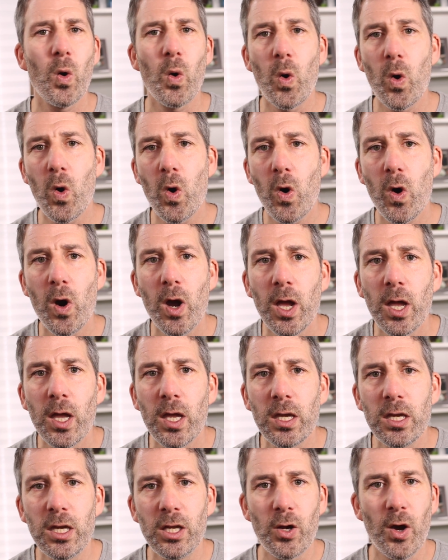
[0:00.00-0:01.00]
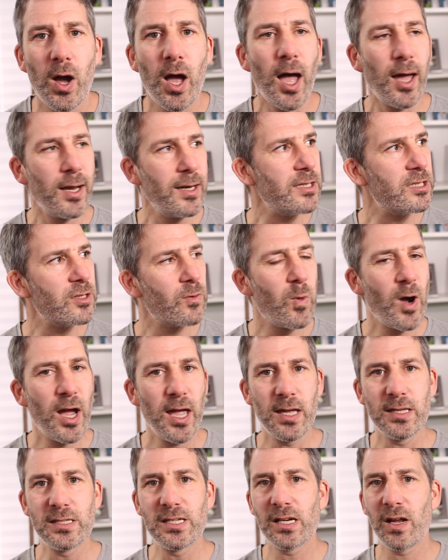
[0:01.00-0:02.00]
or, you know, I need to
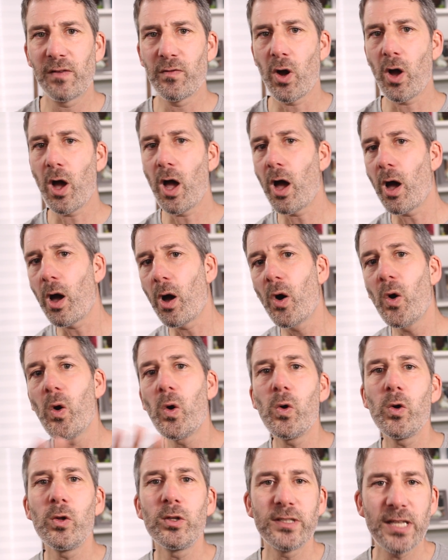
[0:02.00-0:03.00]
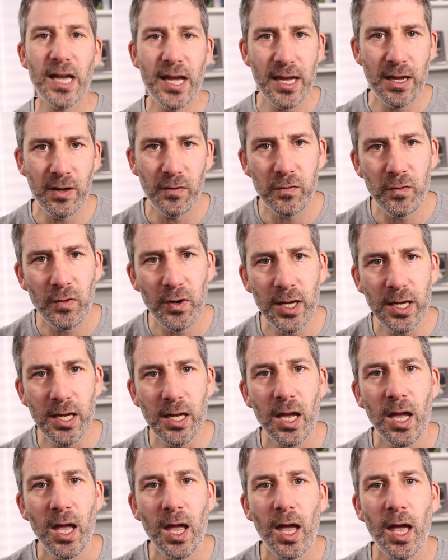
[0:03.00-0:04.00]
wait until I've got a whole day
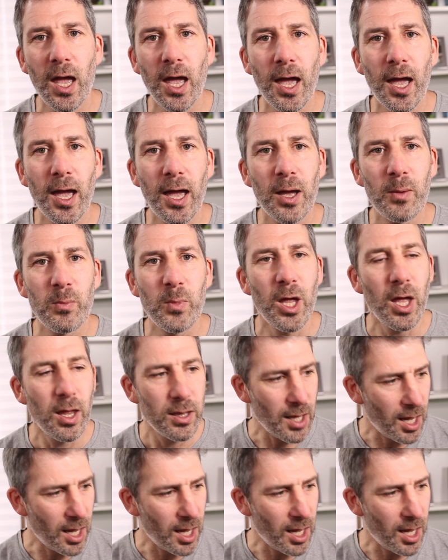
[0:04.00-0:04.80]
free um,